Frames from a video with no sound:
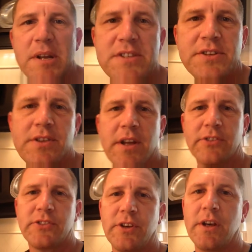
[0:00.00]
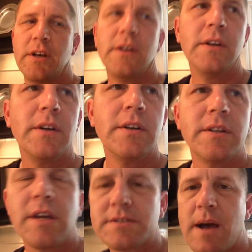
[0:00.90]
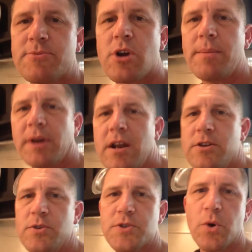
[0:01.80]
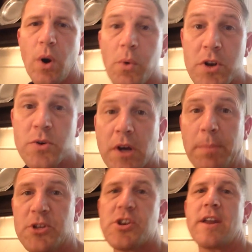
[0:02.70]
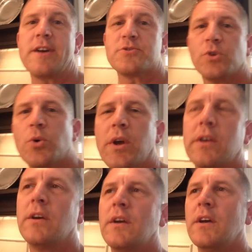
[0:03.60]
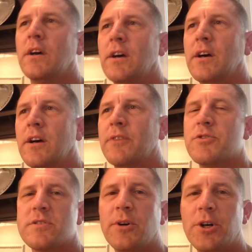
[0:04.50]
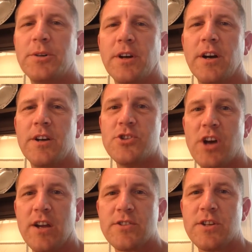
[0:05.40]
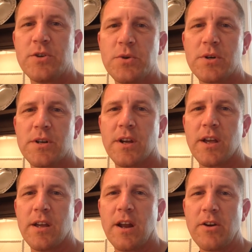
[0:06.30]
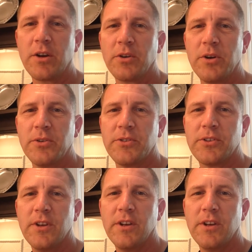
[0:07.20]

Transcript: minutes till the next uh, next hop drop I got to do. So I want to do a couple shout outs real quick. Uh, first of all, uh, Josh Secor and Aaron Gross.